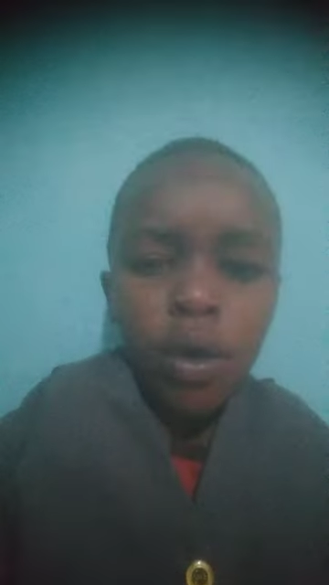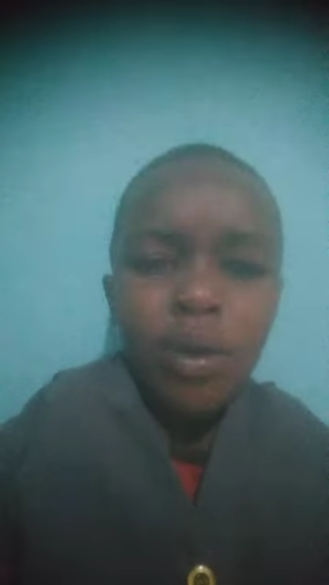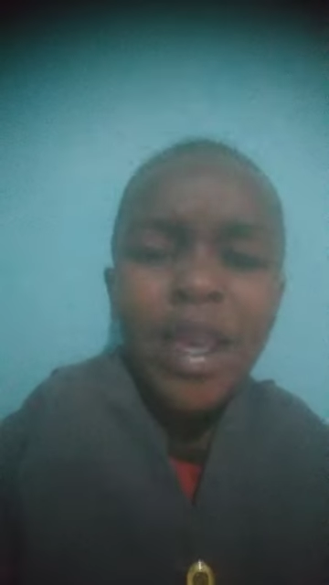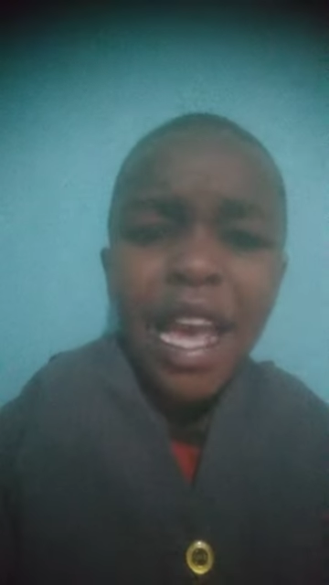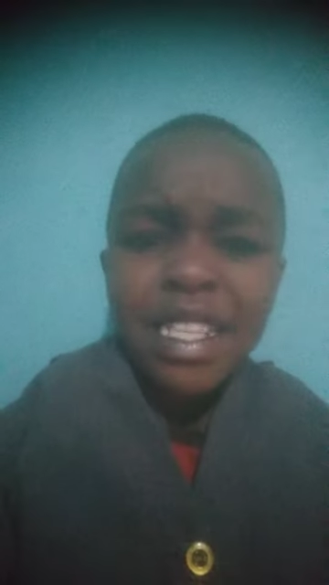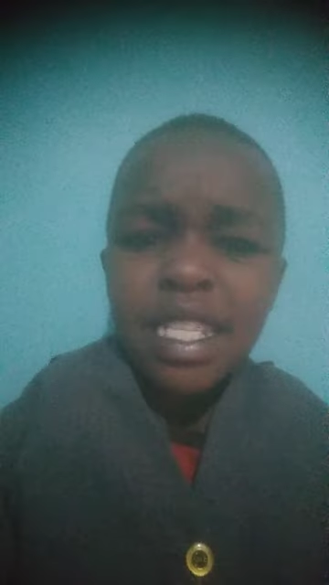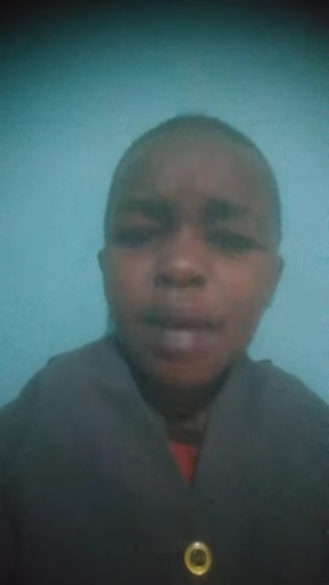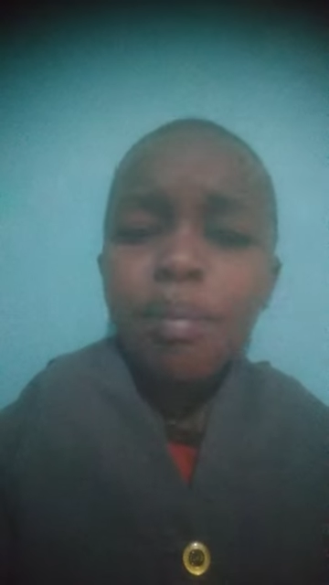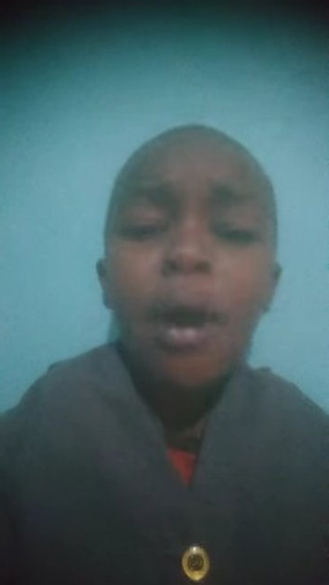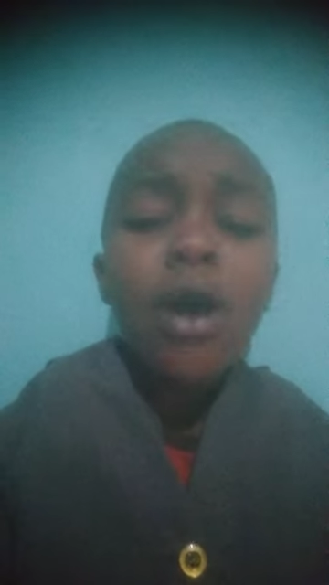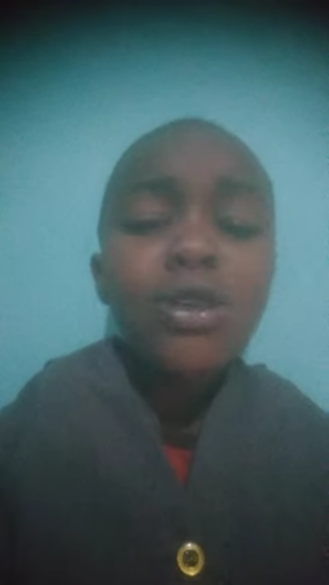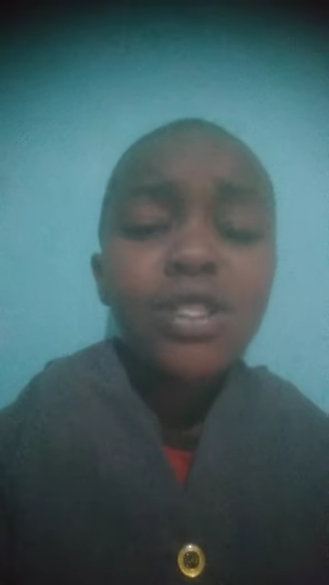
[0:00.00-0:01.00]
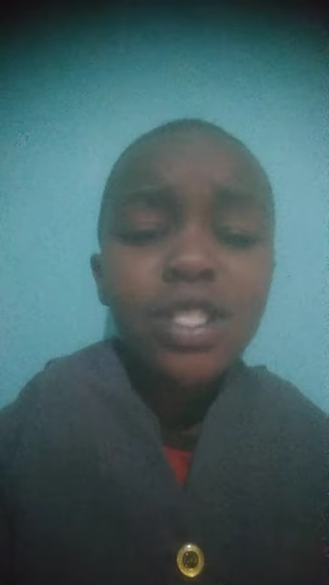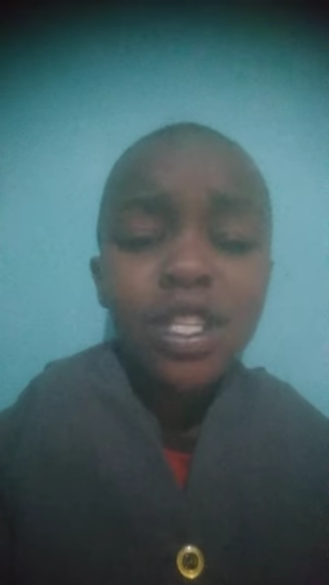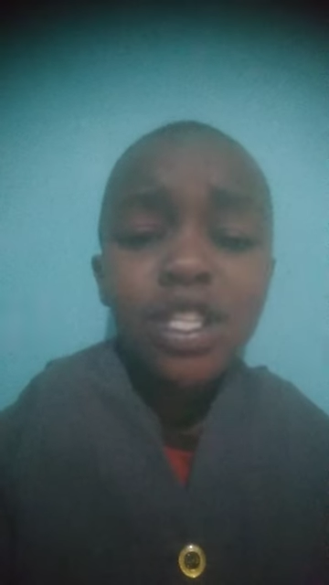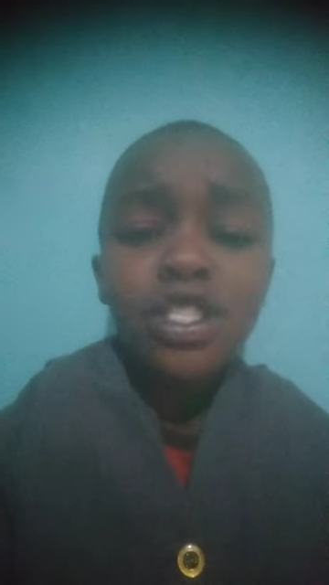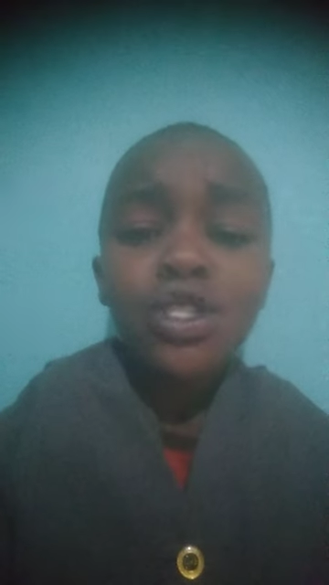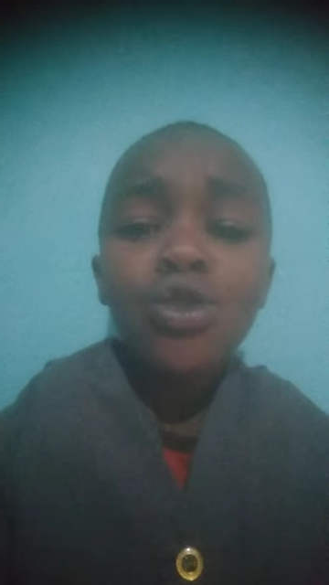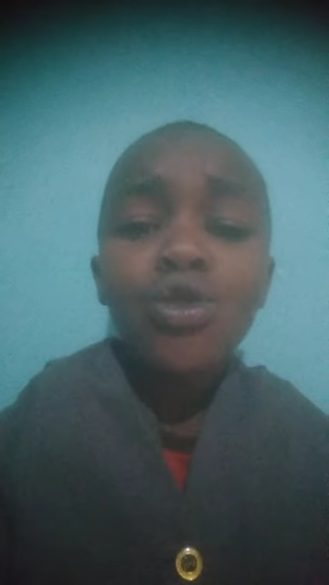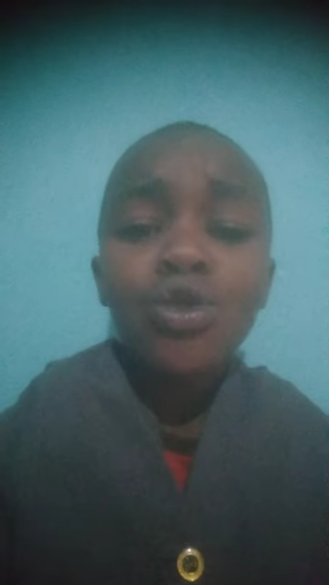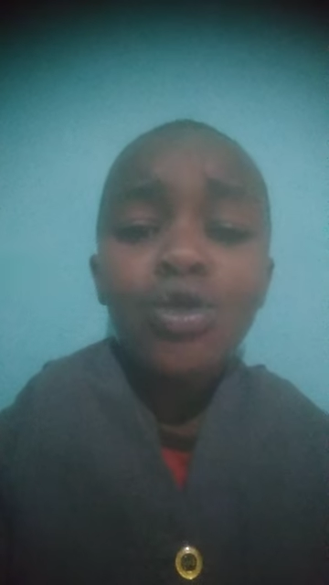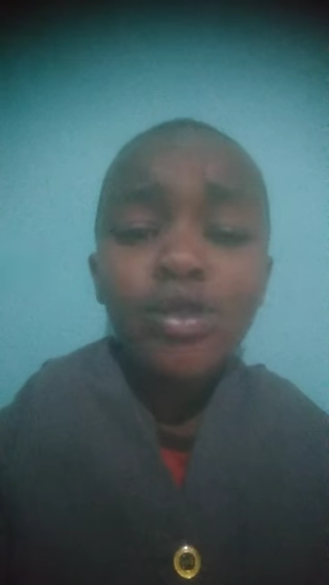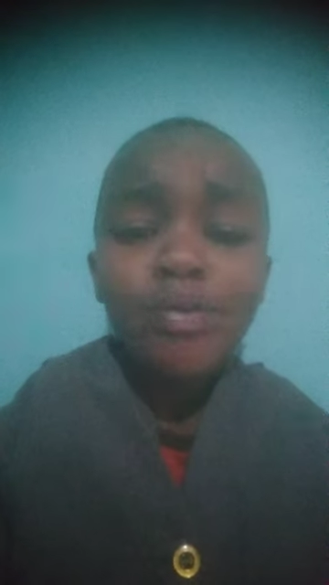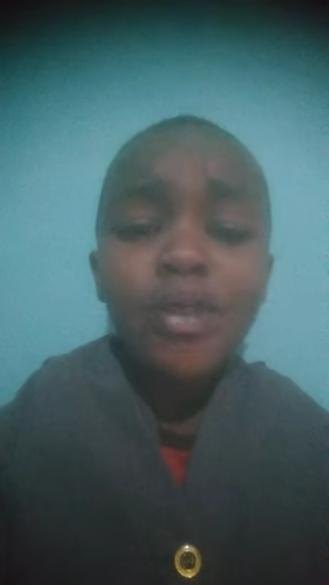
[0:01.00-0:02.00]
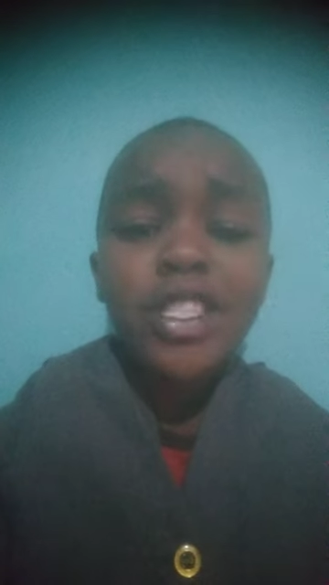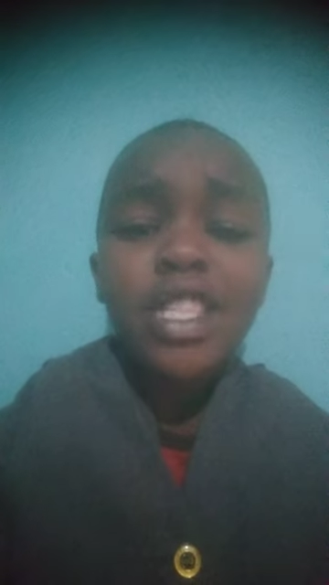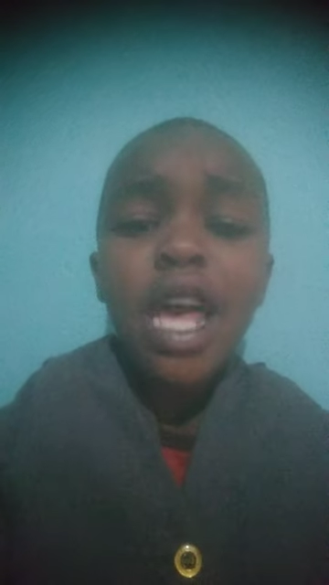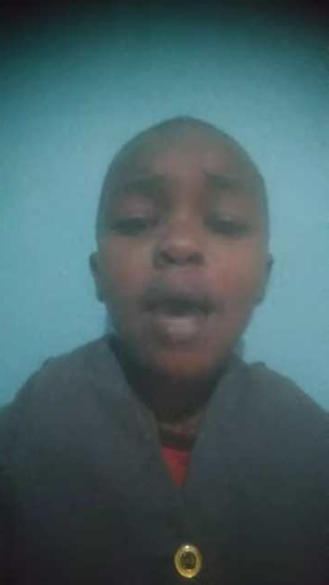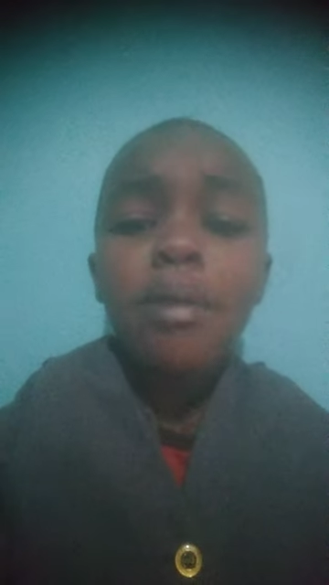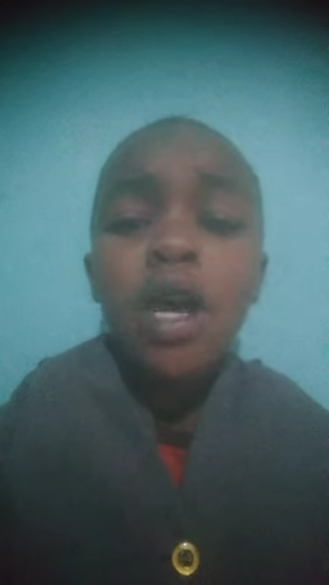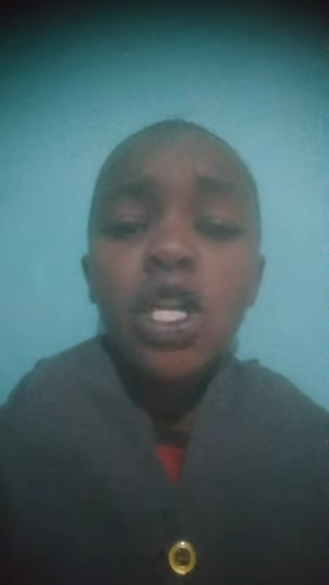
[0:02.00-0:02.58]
We are supposed to report them